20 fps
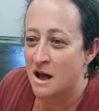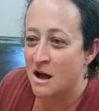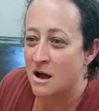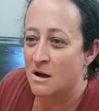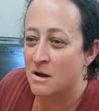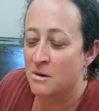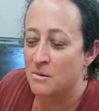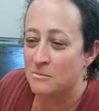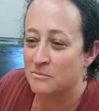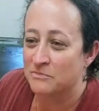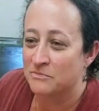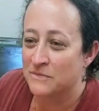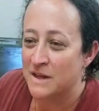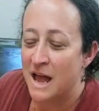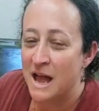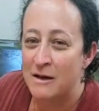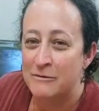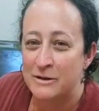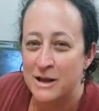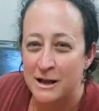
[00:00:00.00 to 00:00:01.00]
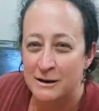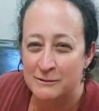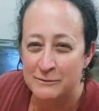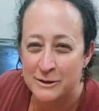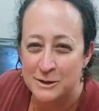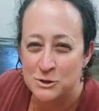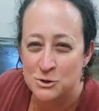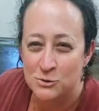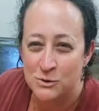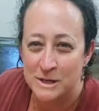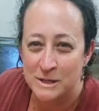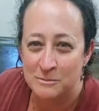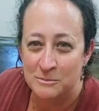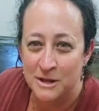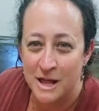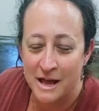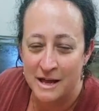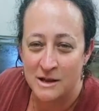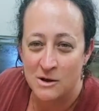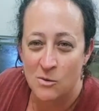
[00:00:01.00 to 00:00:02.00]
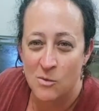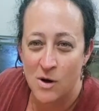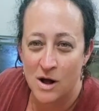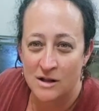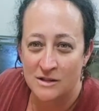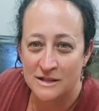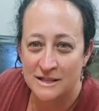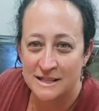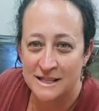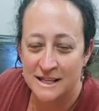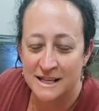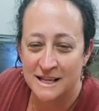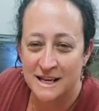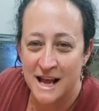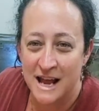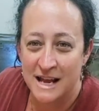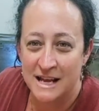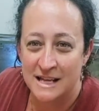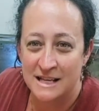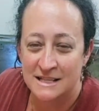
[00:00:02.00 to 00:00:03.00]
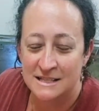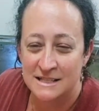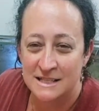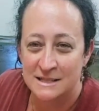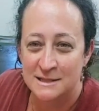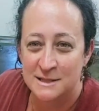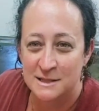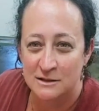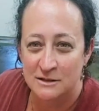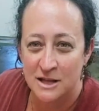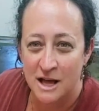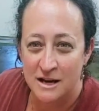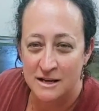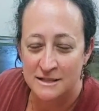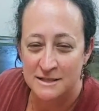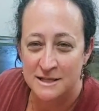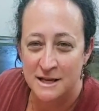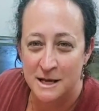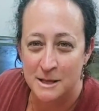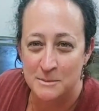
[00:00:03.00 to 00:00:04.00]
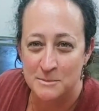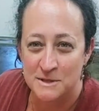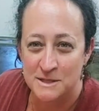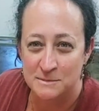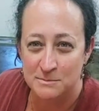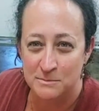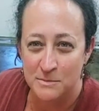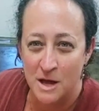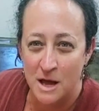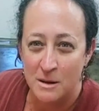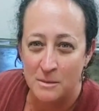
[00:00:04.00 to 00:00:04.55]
have kind of a dreamlike quality, and it's a lot of times